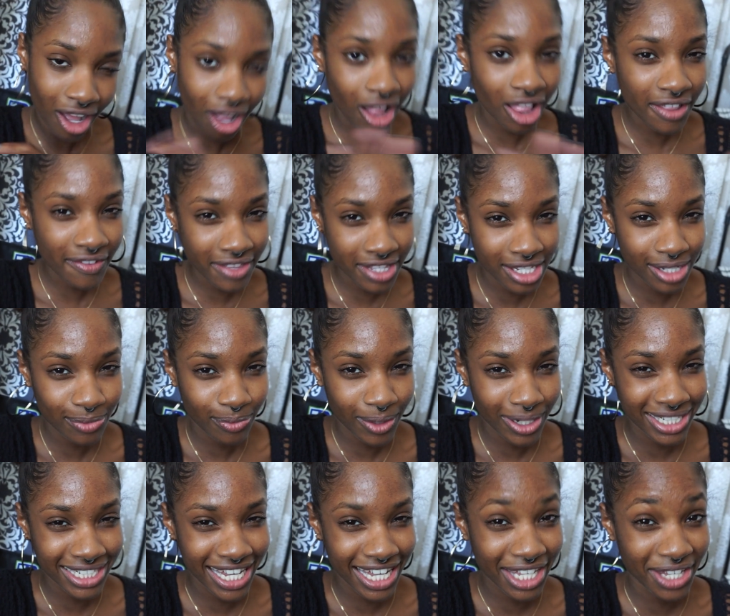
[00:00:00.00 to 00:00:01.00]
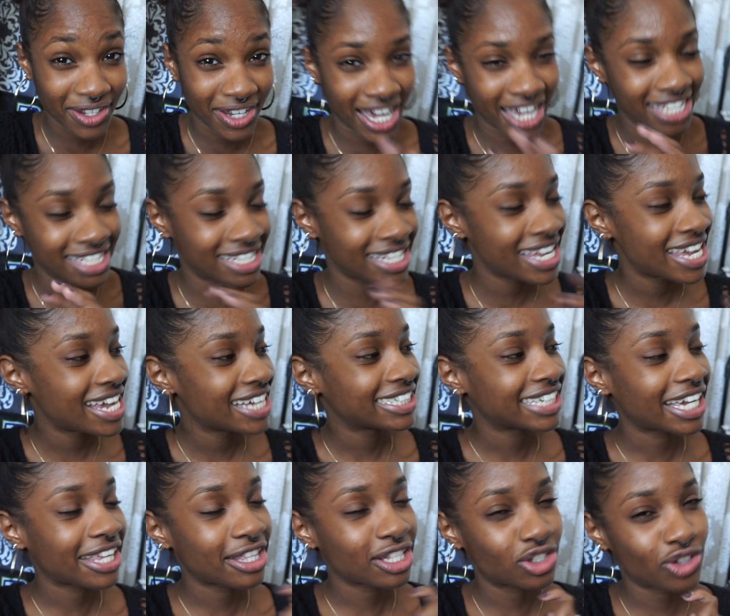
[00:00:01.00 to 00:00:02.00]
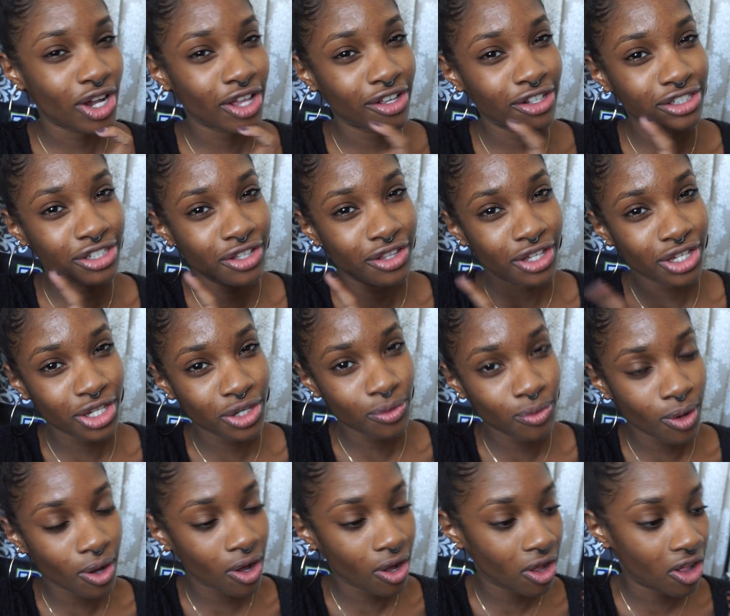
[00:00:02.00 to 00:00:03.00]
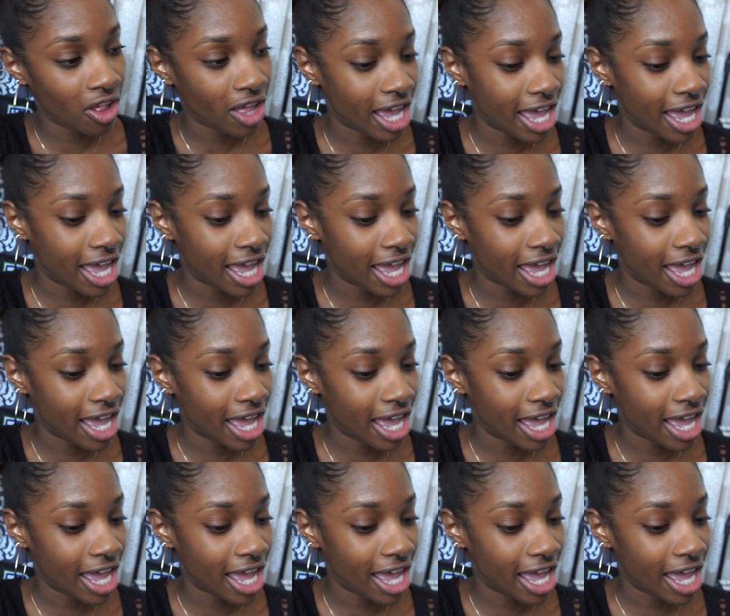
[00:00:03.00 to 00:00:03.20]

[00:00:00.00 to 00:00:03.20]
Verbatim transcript: All of this in one day, you guys. Take the trailer to the U-Haul,